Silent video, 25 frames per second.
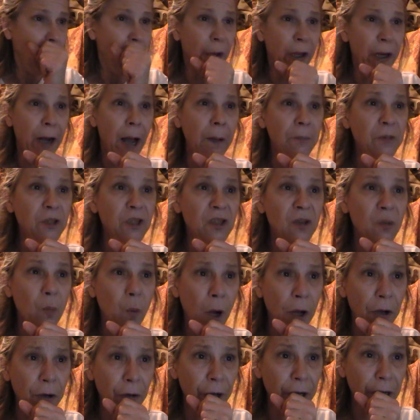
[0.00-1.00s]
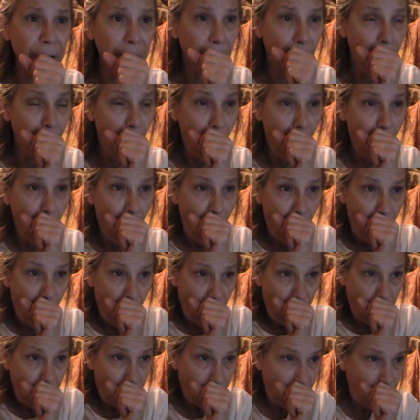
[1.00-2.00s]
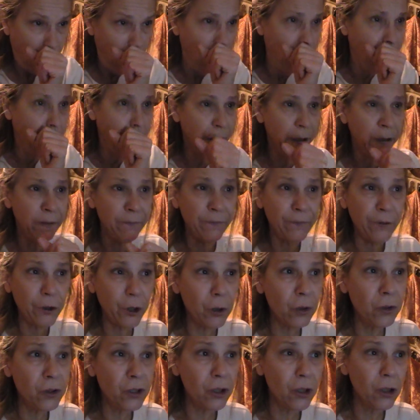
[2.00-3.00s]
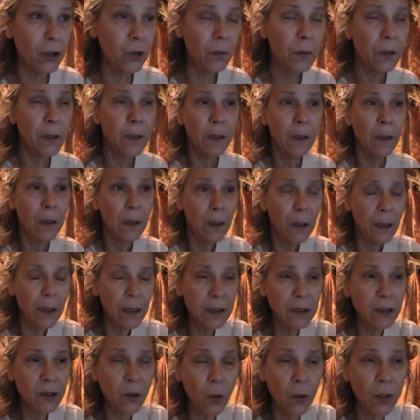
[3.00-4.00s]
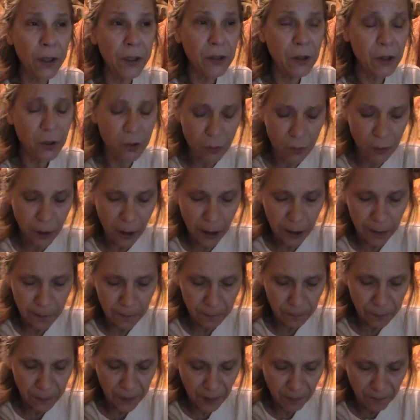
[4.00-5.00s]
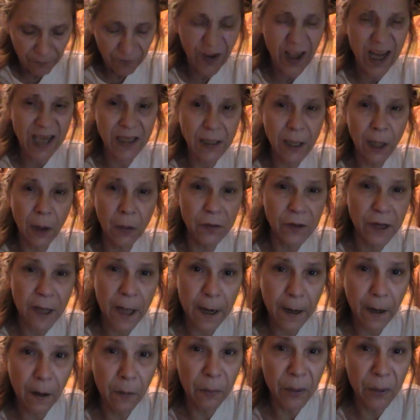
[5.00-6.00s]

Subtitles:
But I'm just wondering if YouTube is going to phase out that